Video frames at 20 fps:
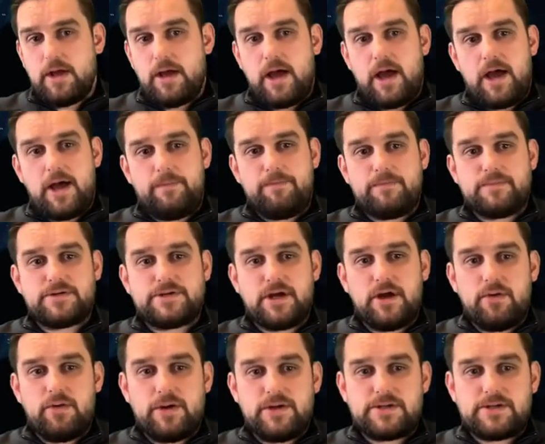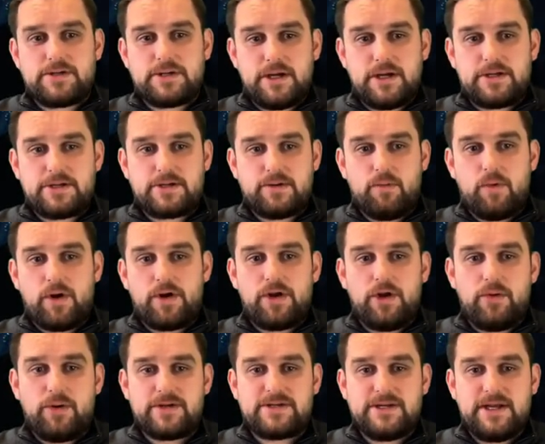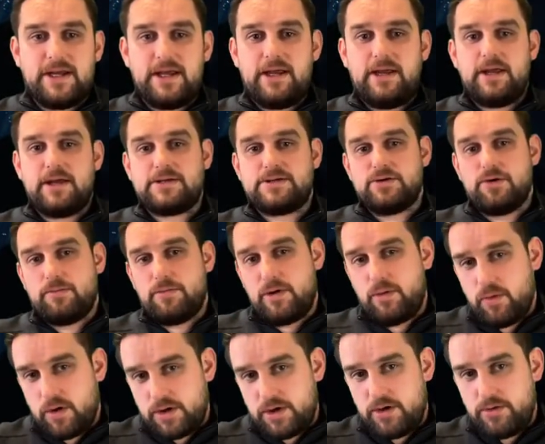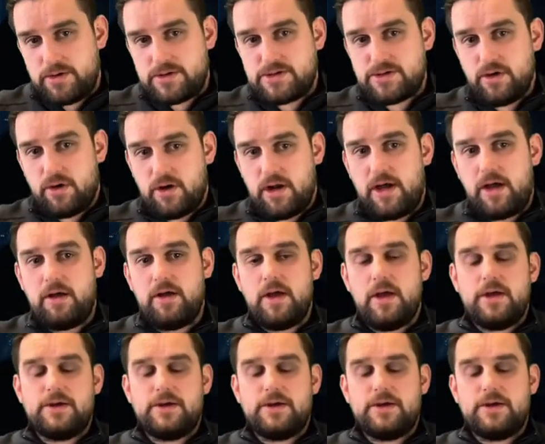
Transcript: so it's one USD is normally $1.